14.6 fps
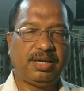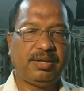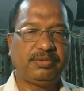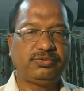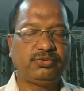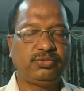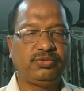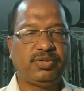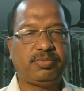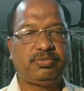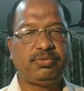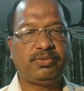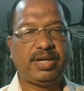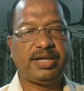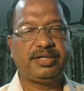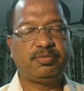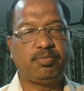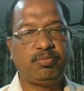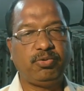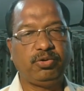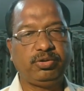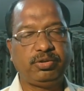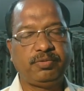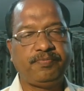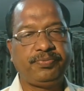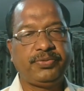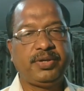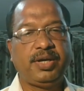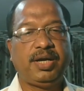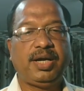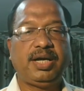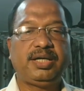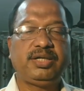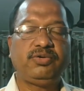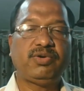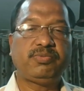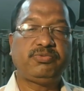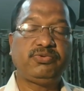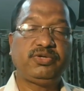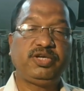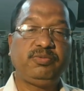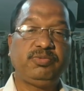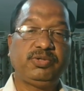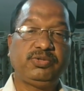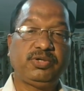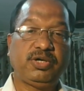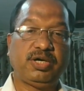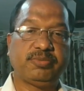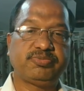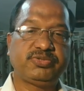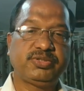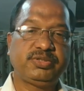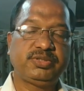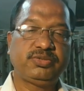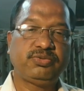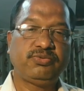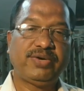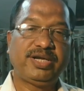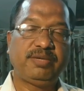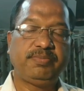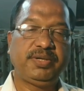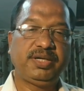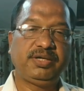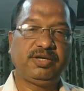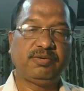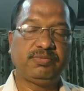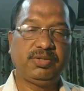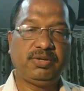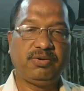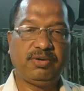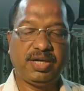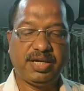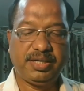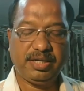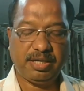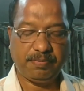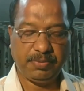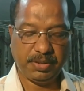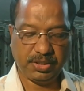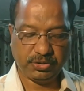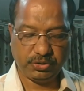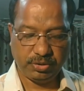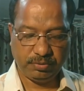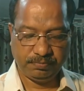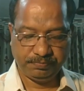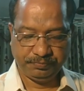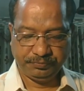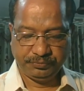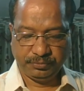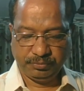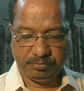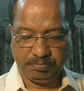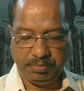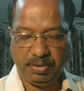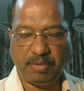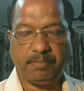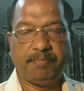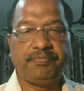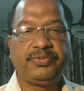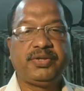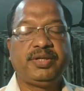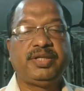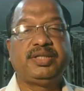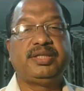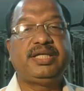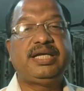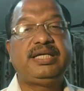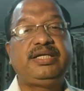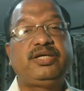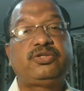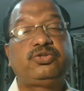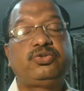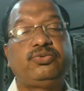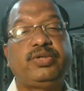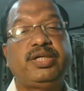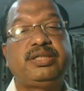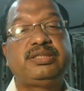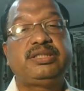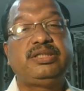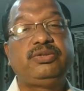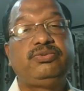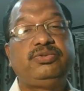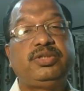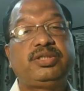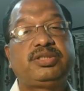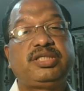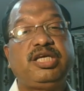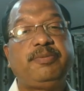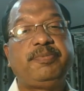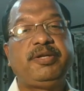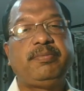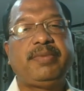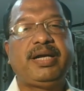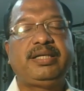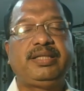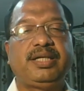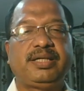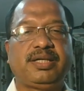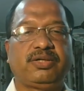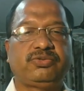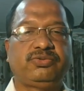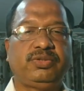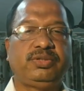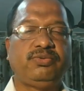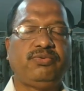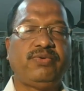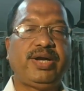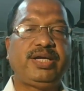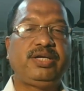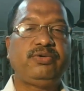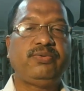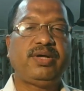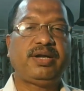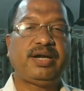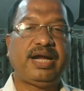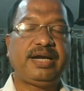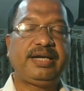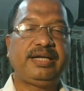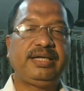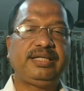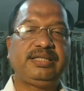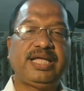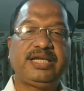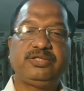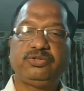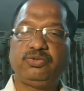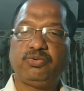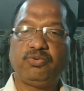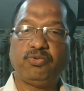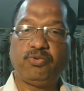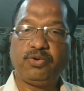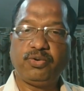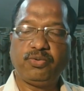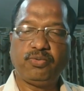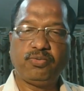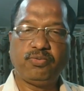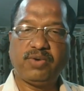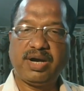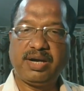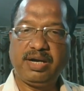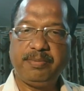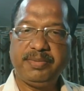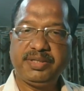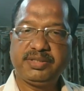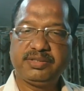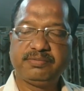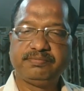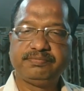So you have to write both and you have to give your the options while filling up the online application form. Then dear students, you just keep in mind that actual while you are writing, there is no word limit,